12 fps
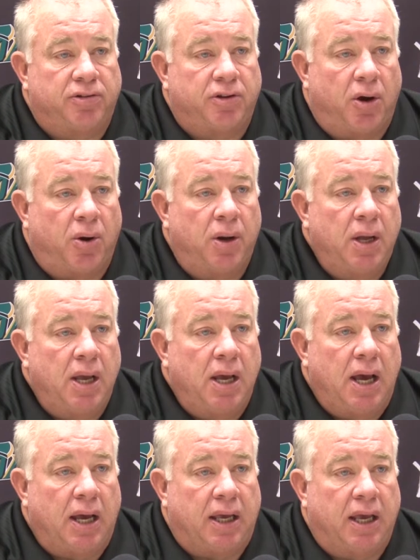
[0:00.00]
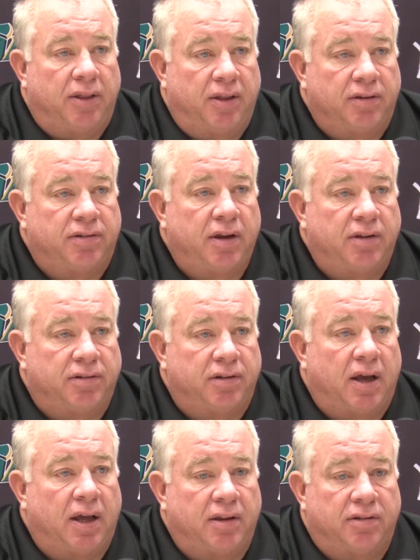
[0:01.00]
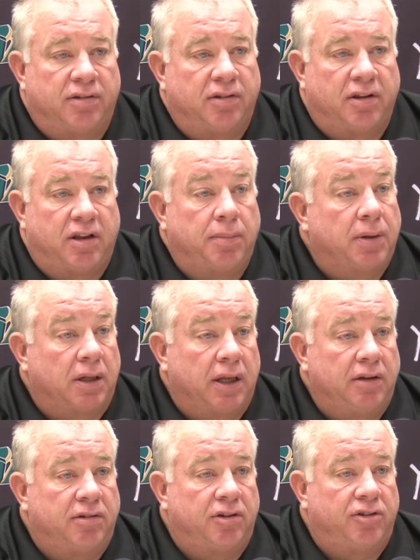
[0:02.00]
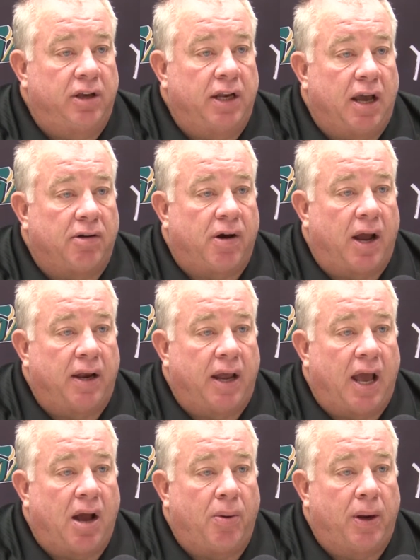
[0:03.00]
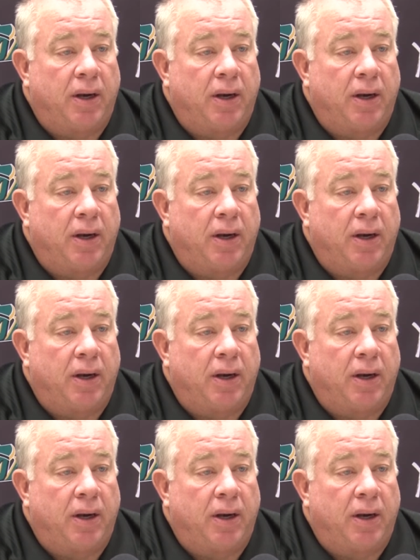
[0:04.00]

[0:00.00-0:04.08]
So again, this is a team that leads the GNAC right now.